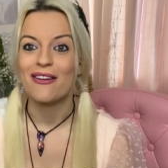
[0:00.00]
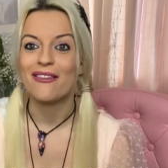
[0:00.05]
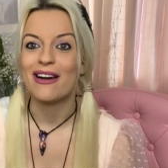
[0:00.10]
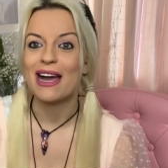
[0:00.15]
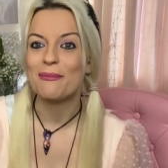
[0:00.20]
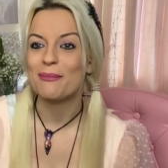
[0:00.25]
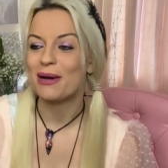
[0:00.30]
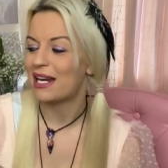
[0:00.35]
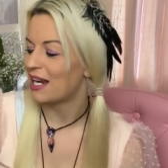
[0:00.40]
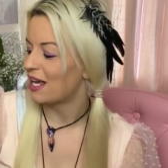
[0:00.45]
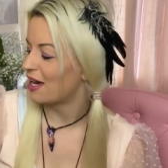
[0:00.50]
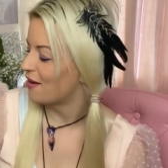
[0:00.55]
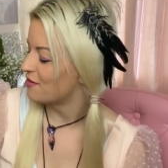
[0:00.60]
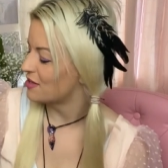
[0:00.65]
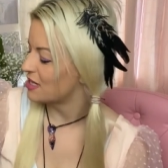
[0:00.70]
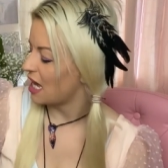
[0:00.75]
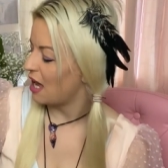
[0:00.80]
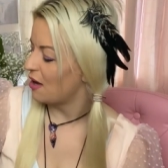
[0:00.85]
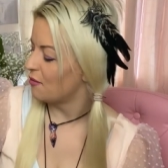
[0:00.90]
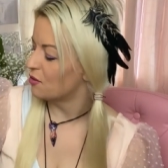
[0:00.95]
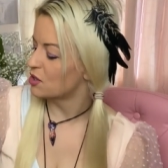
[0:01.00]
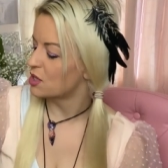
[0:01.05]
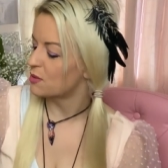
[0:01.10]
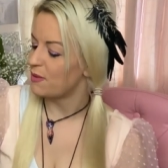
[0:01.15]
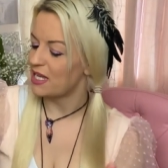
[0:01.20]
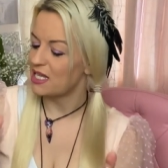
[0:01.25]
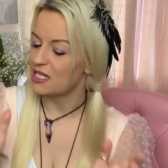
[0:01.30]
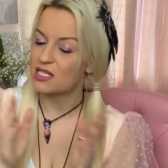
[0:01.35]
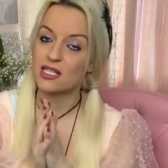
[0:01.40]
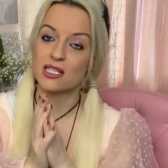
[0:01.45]
All right, my loves, I will
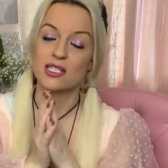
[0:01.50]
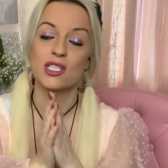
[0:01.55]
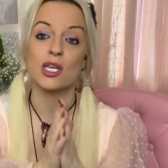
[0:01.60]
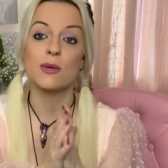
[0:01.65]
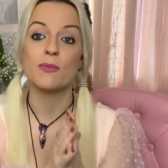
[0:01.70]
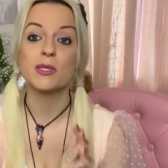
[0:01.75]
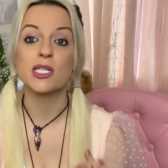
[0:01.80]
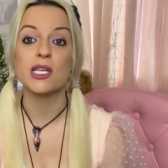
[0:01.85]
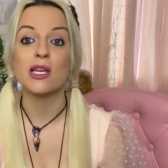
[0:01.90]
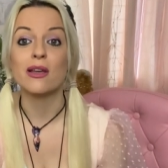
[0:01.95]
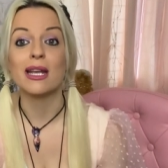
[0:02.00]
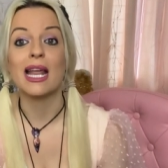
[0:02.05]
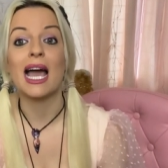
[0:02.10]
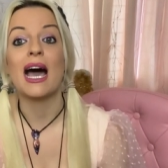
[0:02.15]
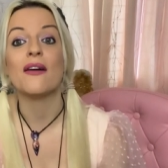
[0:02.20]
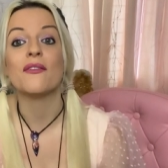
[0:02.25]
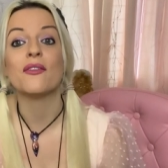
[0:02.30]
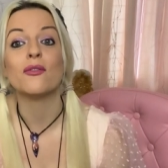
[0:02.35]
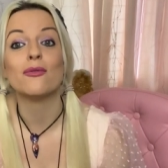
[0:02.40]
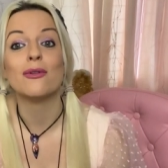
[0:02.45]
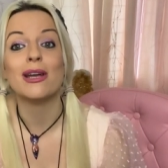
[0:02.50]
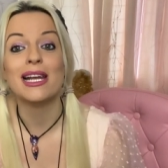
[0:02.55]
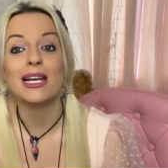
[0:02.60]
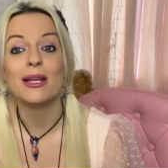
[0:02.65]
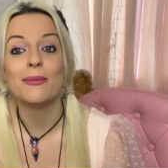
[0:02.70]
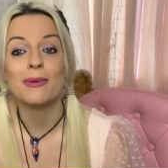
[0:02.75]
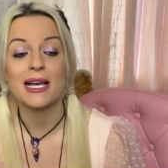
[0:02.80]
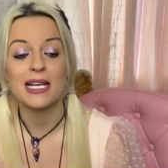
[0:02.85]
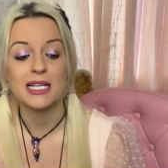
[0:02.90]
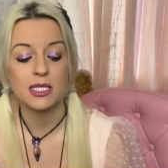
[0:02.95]
speak to you super soon. Have a really
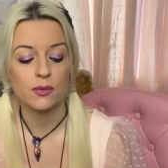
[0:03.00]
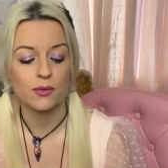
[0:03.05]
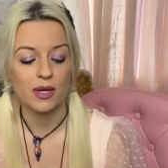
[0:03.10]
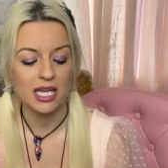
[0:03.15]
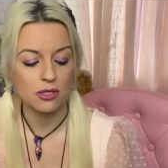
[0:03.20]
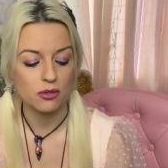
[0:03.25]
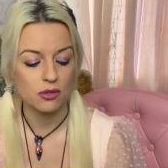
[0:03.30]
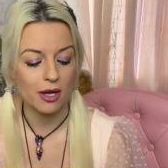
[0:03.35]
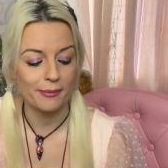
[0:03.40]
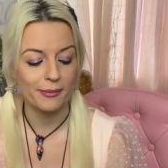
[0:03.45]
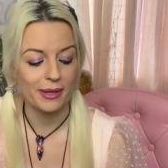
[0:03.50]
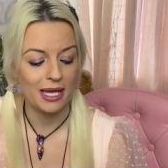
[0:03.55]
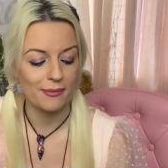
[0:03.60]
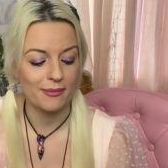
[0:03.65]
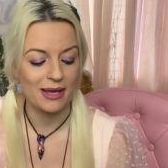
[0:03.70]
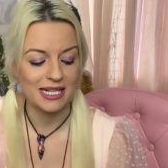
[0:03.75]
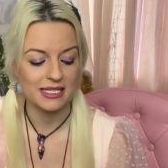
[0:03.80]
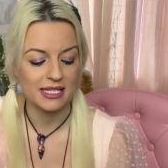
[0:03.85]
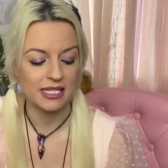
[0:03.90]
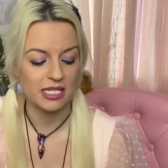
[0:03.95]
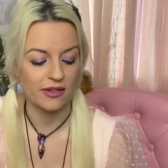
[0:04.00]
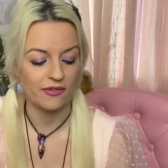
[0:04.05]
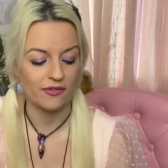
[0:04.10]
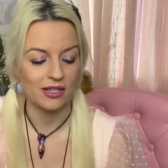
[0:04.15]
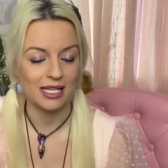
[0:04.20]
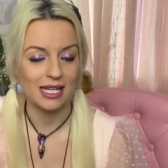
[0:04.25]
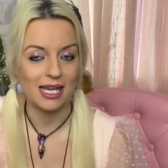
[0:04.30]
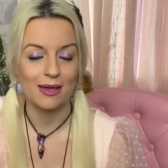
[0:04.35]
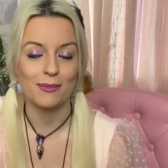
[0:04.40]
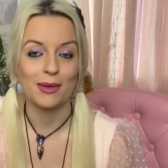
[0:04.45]
blessed week. Drop me a message if you
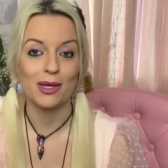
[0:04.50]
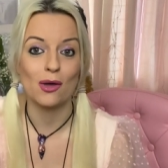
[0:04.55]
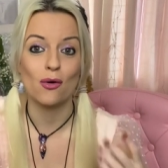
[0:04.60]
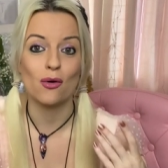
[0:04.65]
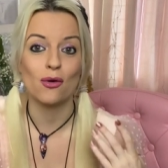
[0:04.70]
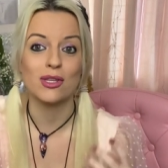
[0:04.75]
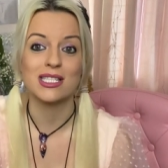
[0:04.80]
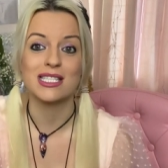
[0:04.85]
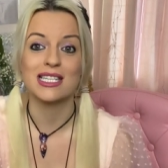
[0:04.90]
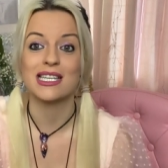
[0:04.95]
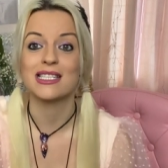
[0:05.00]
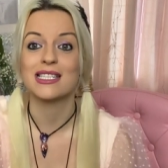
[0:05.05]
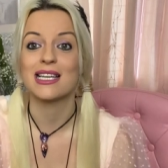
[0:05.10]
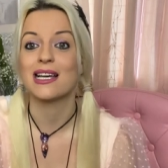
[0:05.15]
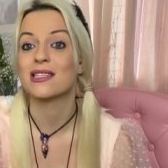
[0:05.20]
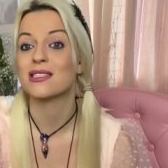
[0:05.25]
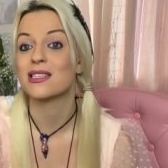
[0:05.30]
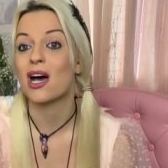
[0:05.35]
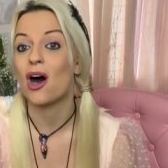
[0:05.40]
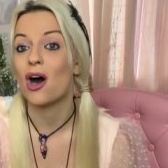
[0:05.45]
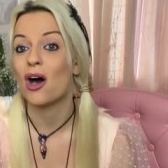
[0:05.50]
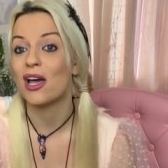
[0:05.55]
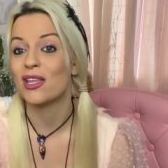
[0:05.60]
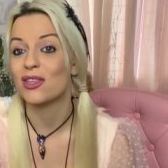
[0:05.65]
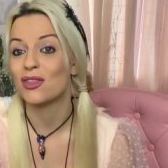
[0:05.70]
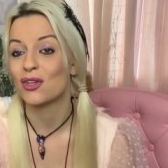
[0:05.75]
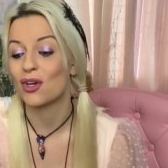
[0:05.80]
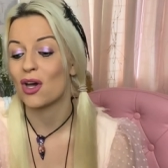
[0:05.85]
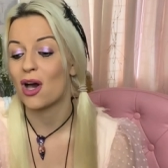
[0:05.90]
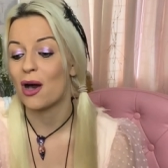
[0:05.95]
need me. All the details are in
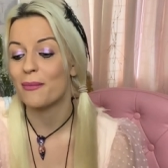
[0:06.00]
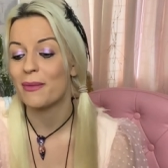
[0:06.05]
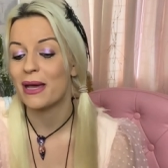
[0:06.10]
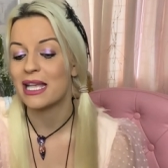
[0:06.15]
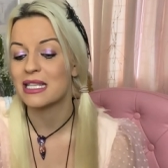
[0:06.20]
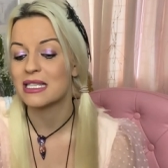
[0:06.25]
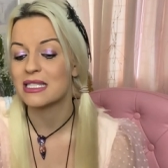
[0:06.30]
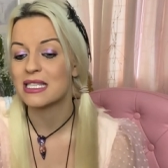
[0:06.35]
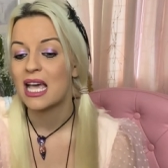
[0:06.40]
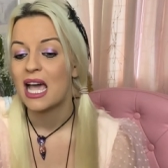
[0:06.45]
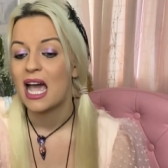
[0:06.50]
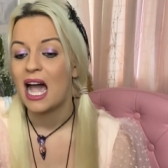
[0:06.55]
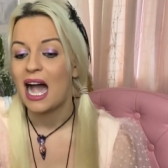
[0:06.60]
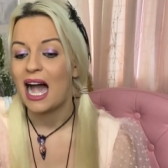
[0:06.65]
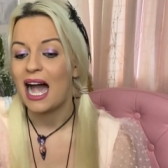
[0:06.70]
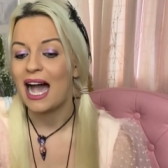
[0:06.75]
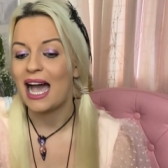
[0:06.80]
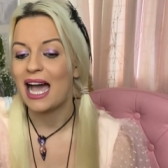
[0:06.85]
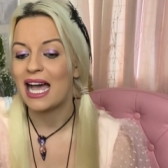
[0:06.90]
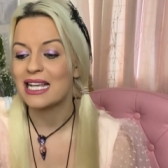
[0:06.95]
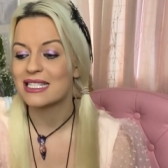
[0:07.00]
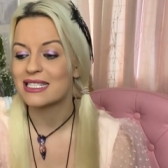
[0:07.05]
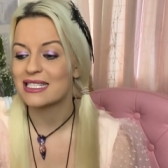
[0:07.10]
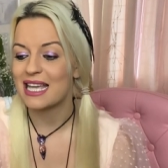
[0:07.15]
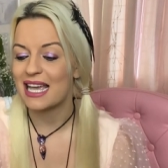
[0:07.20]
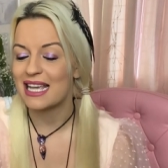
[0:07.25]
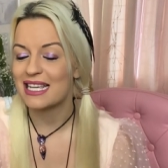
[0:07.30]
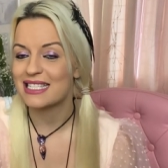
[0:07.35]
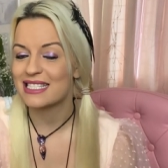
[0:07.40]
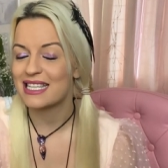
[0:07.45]
the comments.
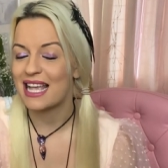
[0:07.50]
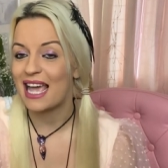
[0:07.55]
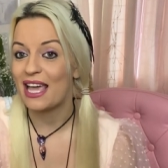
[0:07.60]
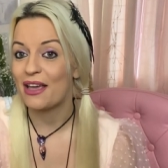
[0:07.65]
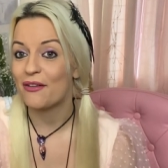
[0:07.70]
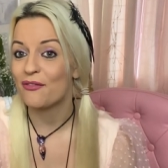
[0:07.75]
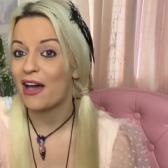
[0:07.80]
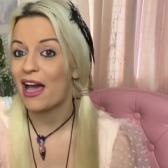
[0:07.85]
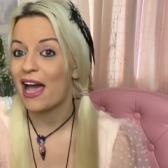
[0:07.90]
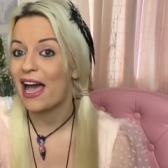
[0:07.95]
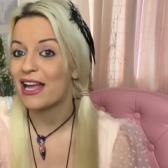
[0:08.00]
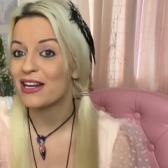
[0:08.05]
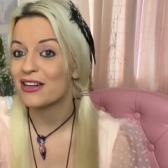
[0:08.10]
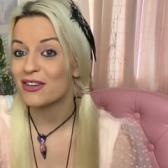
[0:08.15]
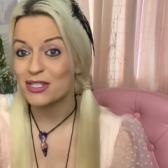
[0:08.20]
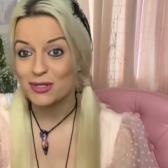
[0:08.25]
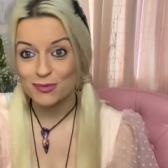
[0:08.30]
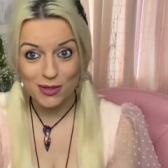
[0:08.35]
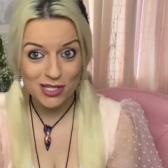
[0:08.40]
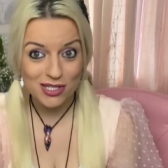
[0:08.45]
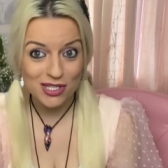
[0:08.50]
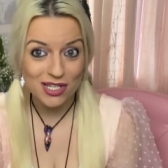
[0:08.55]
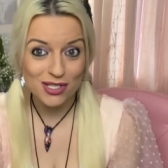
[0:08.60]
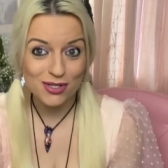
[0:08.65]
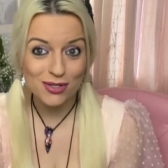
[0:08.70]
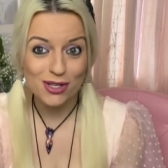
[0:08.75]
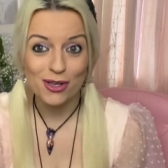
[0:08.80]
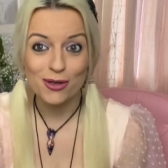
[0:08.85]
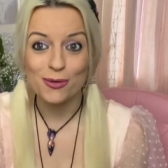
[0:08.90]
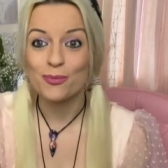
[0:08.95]
Stay safe and I'll speak to you
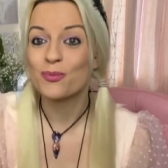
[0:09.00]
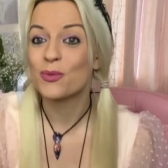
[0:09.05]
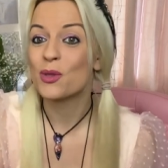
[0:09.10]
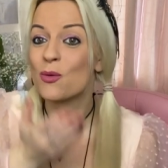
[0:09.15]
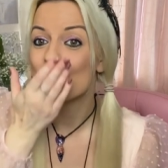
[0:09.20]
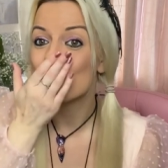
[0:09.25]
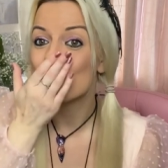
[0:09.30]
soon.